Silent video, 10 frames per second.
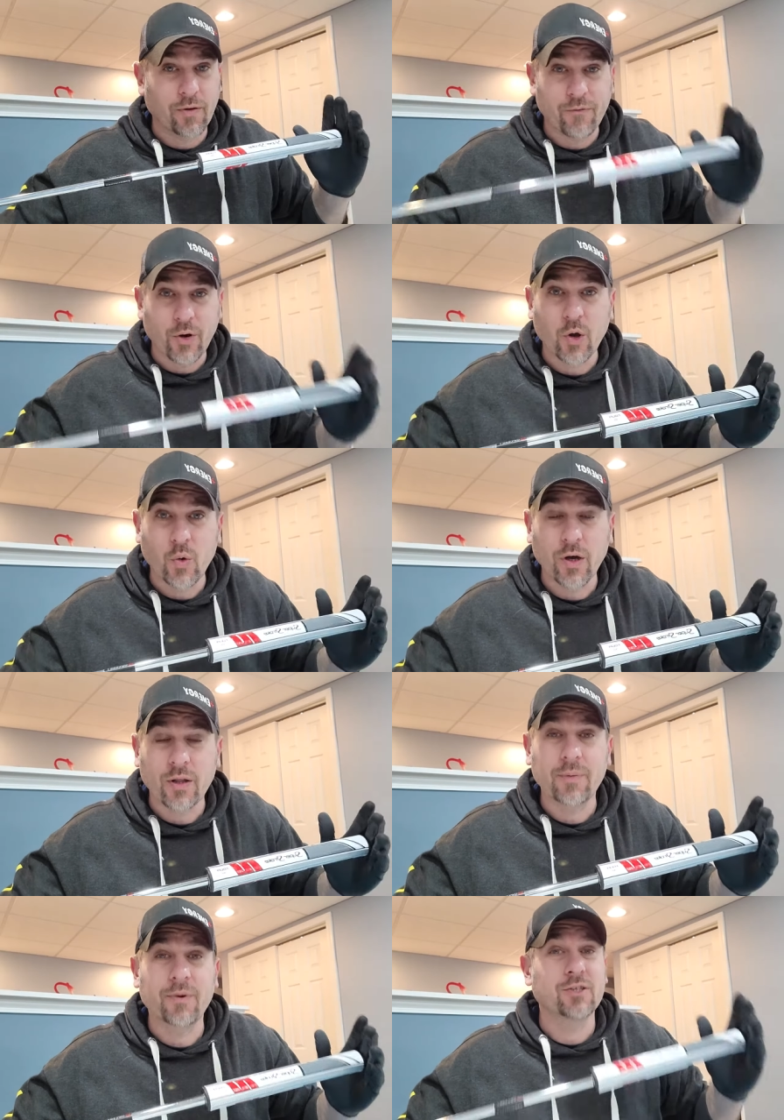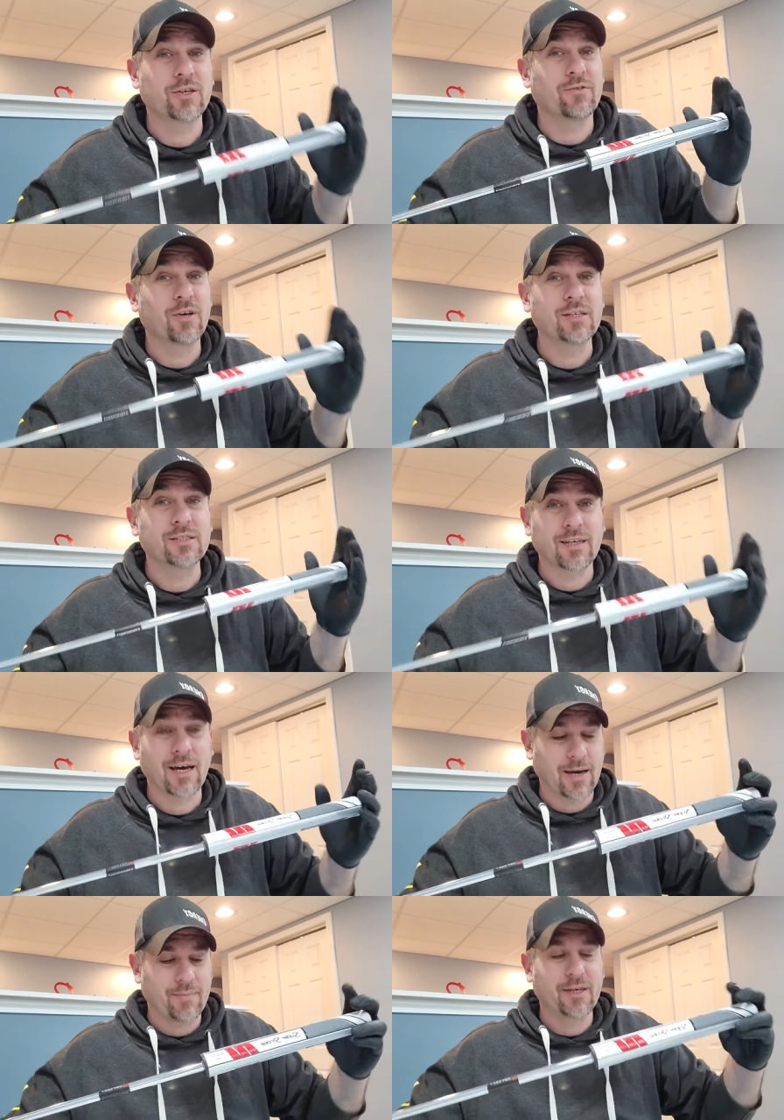it very quickly because you have tons of
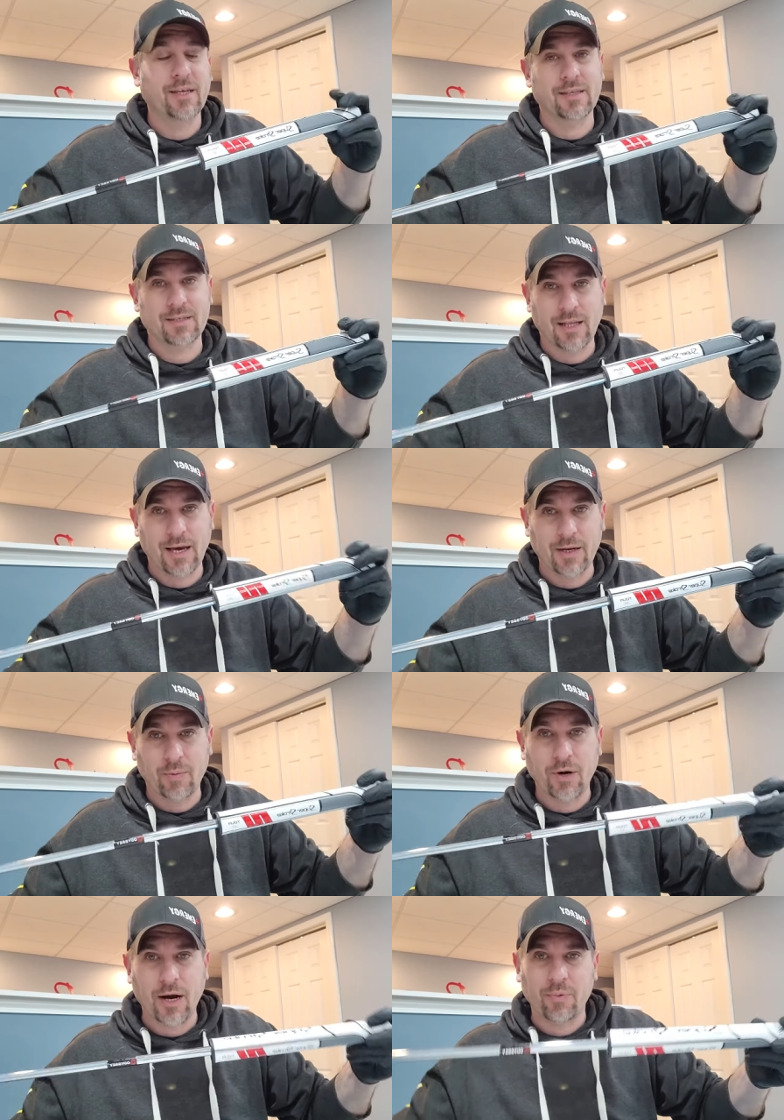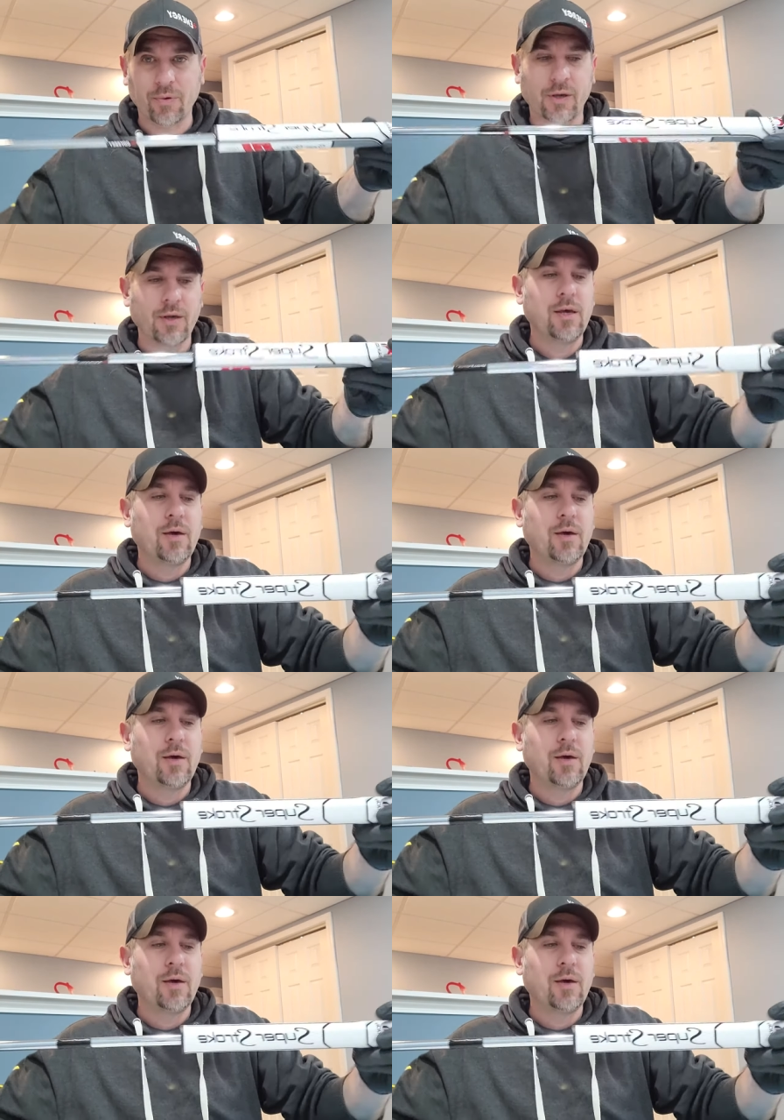time to get this lined up properly.